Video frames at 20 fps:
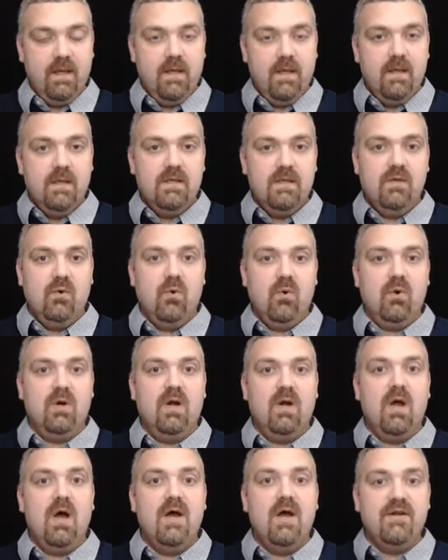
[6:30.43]

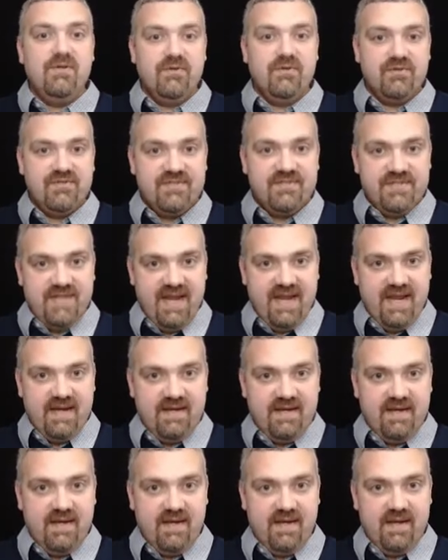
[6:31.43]
your
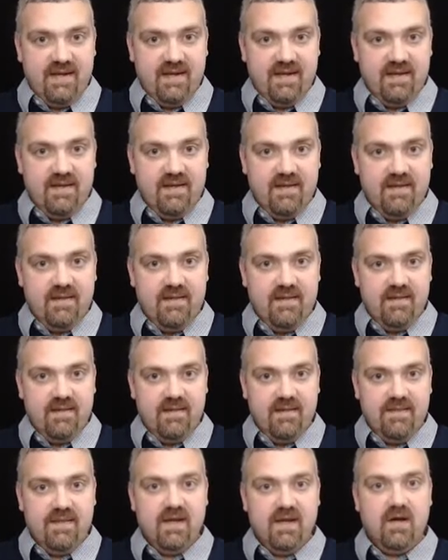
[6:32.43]
understanding
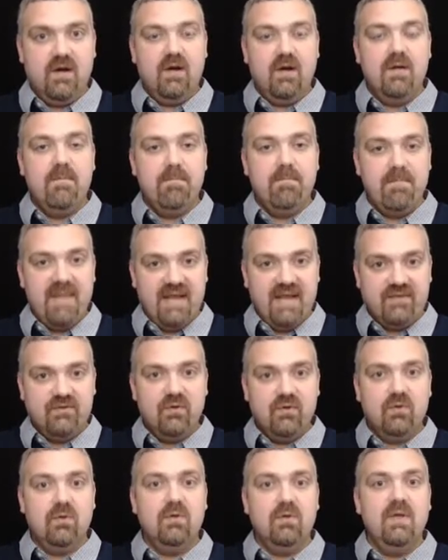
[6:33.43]
their
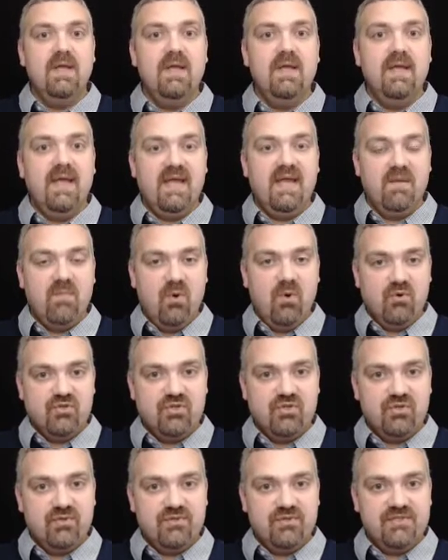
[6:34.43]
mental and
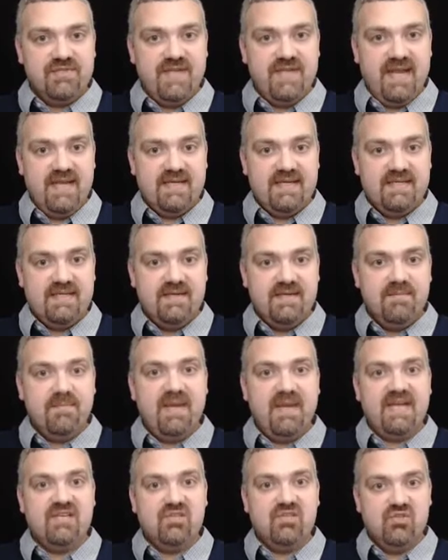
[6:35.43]
emotional state
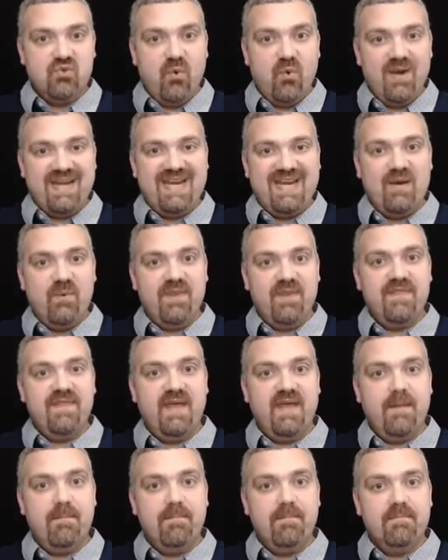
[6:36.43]
by joining with
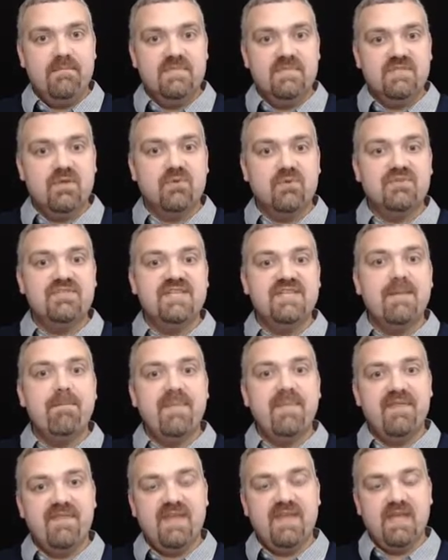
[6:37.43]
them. So,
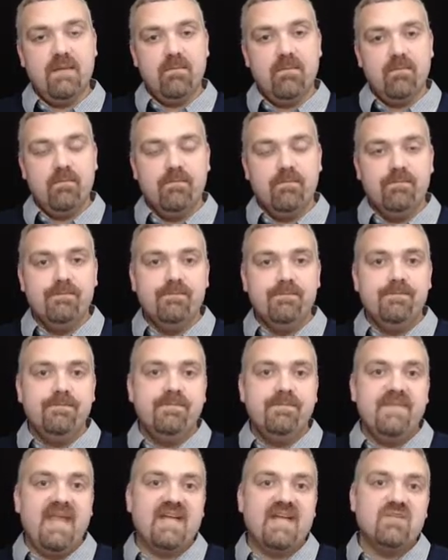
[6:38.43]
sympathy.
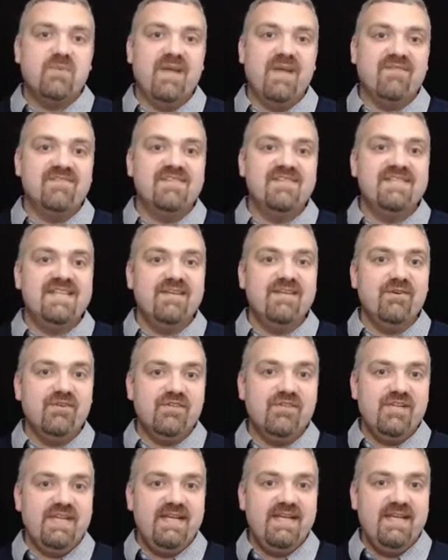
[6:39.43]
Next, we have
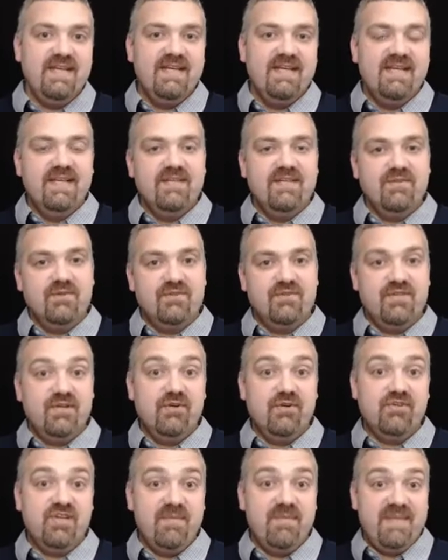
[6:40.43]
synergy. So,
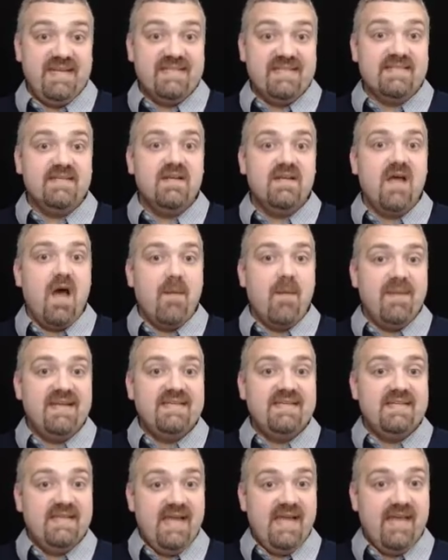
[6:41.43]
synergy means
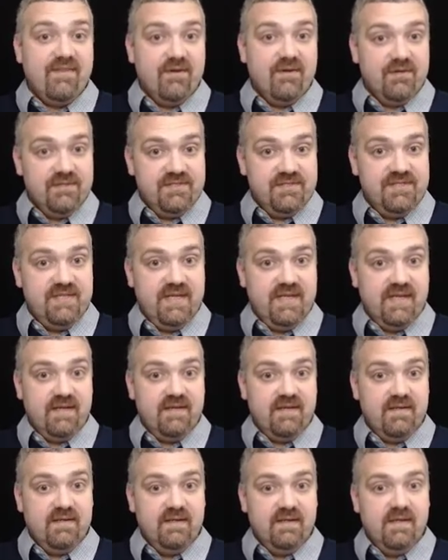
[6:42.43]
coming together,
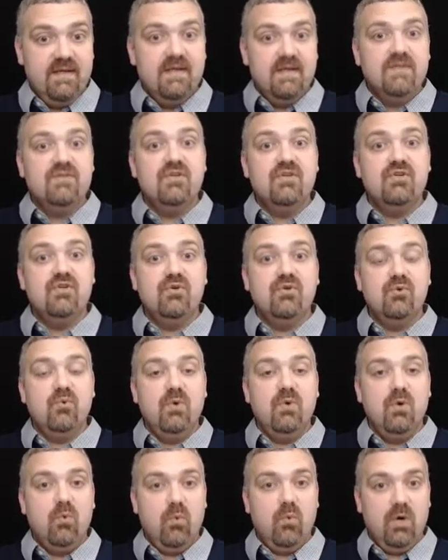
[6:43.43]
syn, to
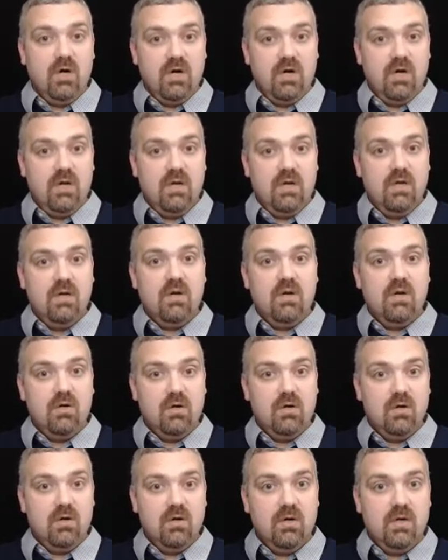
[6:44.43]
do work.
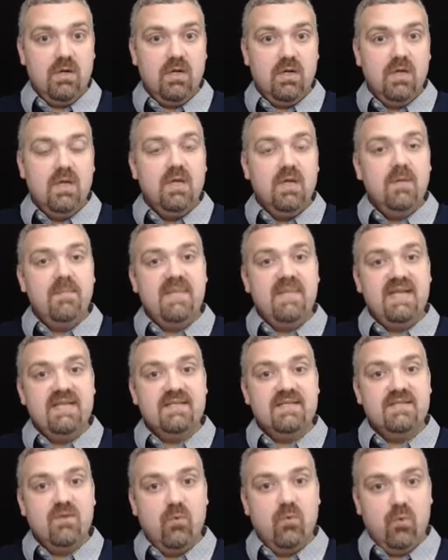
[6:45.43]
Erg
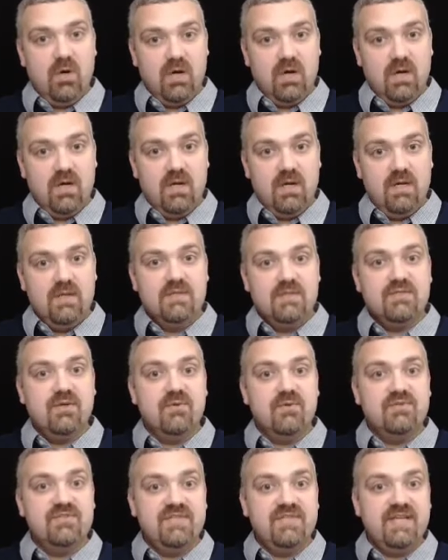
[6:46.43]
means work. So,
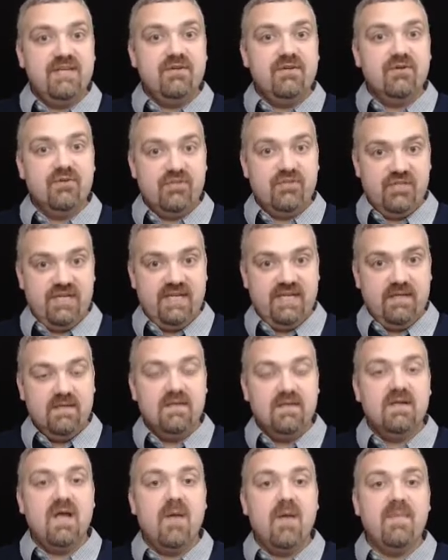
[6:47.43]
synergy,
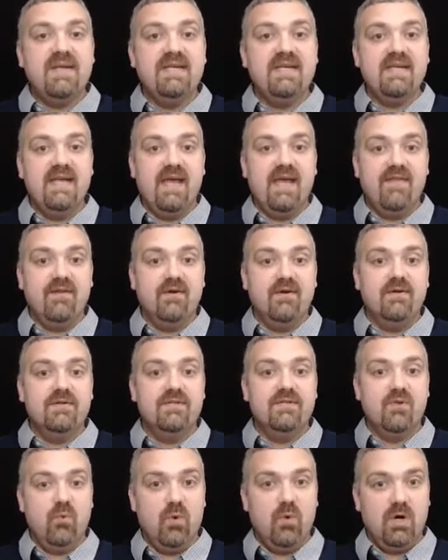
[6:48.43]
coming together
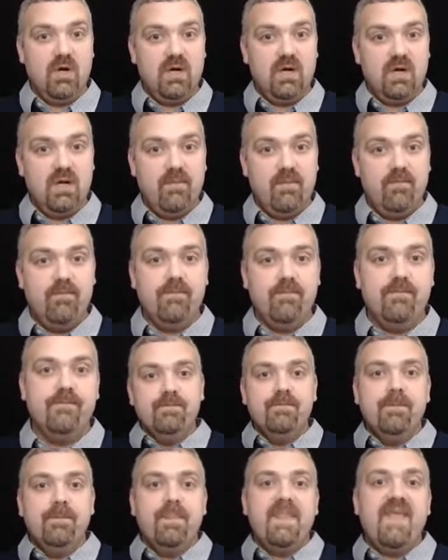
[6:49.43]
to work.
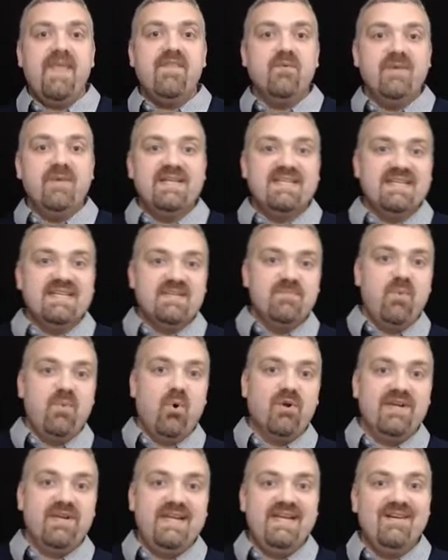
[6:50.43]
Then, the reason it's
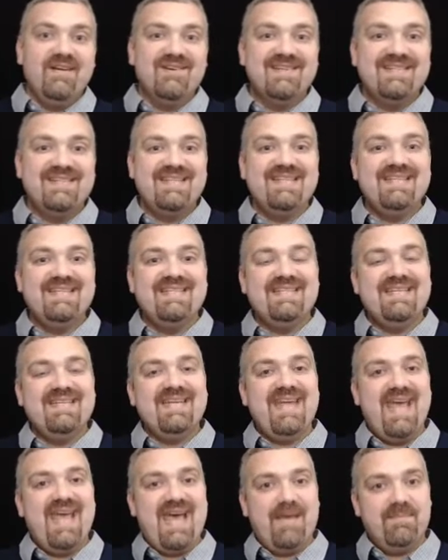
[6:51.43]
important here is the
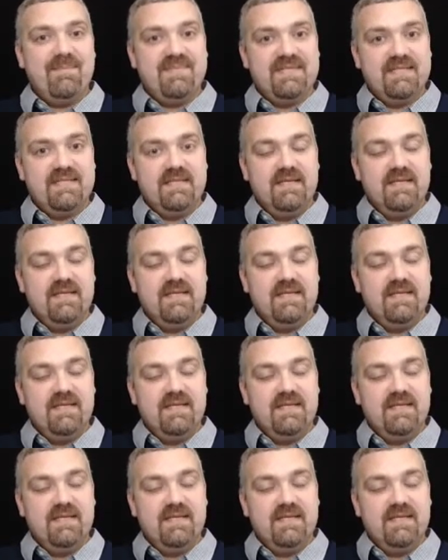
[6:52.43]
synapse.